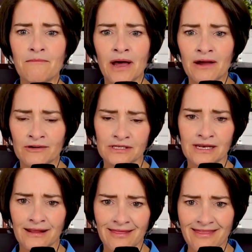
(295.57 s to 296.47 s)
post
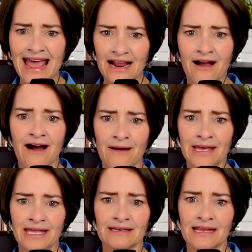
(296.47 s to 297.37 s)
that
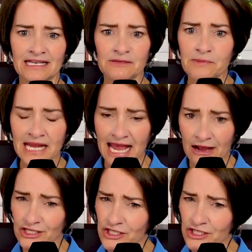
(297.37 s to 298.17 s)
comment and speak out?